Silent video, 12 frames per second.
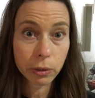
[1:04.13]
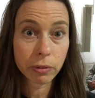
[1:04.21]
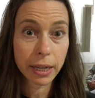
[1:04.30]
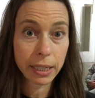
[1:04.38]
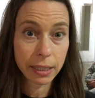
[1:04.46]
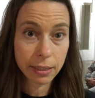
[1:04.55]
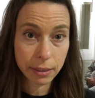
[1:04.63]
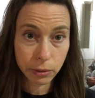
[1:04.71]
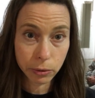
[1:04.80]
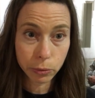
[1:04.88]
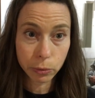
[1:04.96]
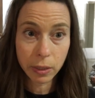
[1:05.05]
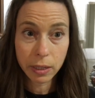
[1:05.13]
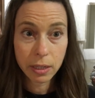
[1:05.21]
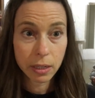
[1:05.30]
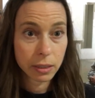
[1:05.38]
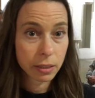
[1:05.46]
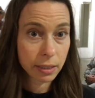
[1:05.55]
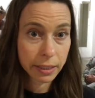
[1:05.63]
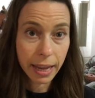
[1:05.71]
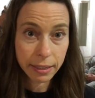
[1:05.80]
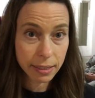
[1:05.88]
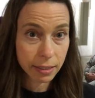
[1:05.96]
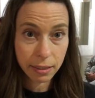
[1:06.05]
are ready to to
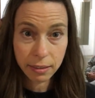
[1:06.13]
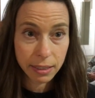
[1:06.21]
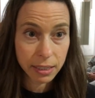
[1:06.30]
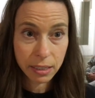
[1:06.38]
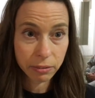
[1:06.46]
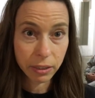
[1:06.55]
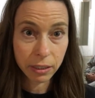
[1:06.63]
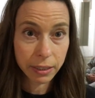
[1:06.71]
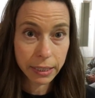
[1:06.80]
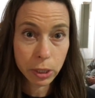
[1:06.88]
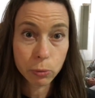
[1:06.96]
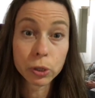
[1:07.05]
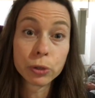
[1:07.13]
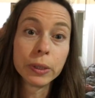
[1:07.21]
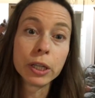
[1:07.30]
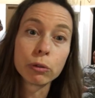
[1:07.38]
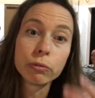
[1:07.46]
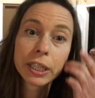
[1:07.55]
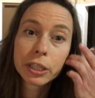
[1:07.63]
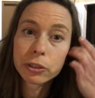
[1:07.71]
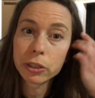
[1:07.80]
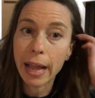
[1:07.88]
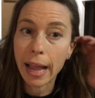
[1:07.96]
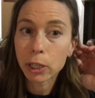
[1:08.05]
get to these different clinics. We're doing
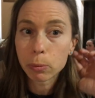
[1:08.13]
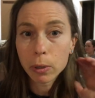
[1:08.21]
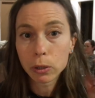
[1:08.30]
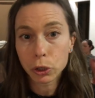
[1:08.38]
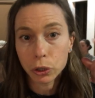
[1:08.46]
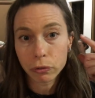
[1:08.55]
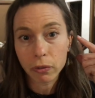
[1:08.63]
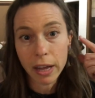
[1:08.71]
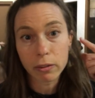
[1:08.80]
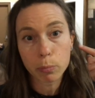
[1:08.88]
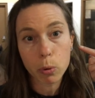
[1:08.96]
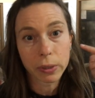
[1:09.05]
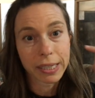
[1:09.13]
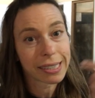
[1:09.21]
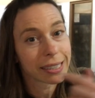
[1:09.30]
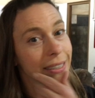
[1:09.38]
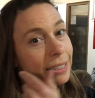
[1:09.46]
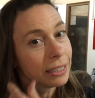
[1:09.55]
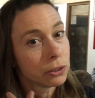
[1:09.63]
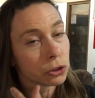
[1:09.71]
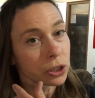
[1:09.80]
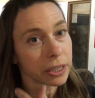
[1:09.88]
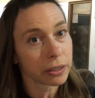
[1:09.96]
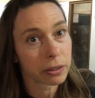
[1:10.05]
auricular acupuncture, five points in
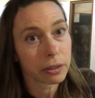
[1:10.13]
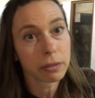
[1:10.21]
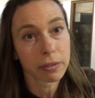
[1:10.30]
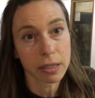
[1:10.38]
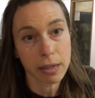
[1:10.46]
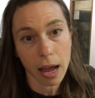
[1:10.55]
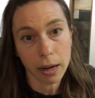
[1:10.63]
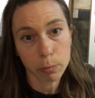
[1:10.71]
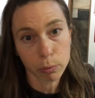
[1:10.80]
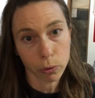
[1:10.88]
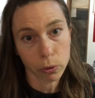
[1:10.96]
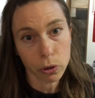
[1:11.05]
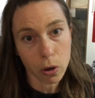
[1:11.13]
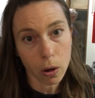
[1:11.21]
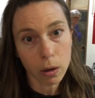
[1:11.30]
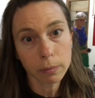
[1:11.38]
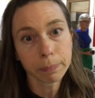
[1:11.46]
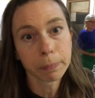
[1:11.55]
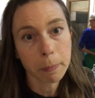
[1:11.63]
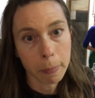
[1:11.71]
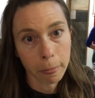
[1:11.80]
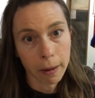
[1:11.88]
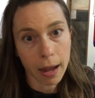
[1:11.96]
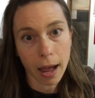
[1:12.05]
each ear, the NADA protocol.
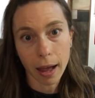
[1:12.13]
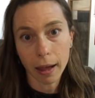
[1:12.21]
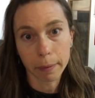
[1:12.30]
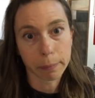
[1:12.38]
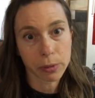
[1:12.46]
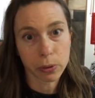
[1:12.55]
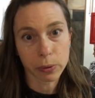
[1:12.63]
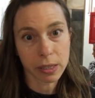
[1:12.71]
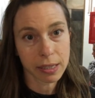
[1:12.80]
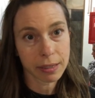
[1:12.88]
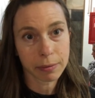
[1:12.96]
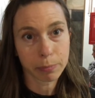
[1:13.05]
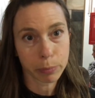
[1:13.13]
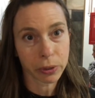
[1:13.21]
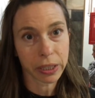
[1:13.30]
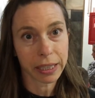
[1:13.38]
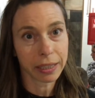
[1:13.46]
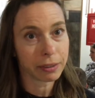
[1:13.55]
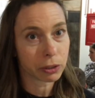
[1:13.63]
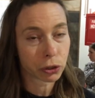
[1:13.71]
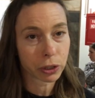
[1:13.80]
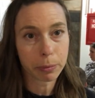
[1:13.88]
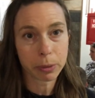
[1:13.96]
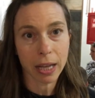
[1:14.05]
Um, so it's pretty
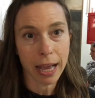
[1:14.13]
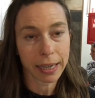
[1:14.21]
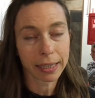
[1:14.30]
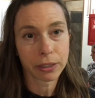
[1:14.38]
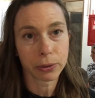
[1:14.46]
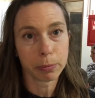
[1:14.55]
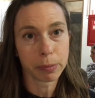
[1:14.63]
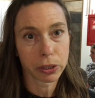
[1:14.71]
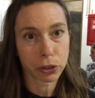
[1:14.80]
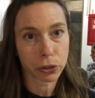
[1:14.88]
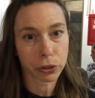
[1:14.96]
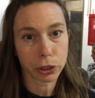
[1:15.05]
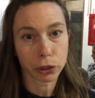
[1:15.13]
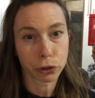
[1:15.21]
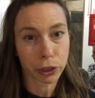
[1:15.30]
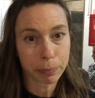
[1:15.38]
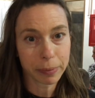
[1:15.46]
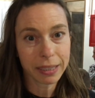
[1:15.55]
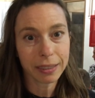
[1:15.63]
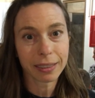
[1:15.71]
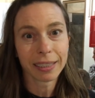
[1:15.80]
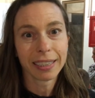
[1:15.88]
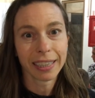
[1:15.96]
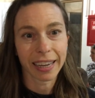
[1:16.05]
streamlined to administer this treatment.
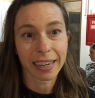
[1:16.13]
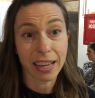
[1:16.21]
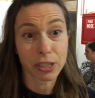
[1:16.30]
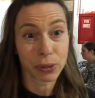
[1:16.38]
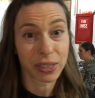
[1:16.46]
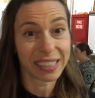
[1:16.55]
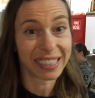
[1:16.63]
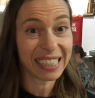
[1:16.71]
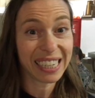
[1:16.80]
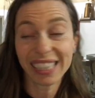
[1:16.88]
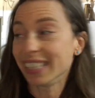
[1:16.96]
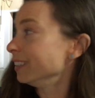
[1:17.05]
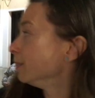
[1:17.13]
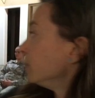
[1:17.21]
And as you can see,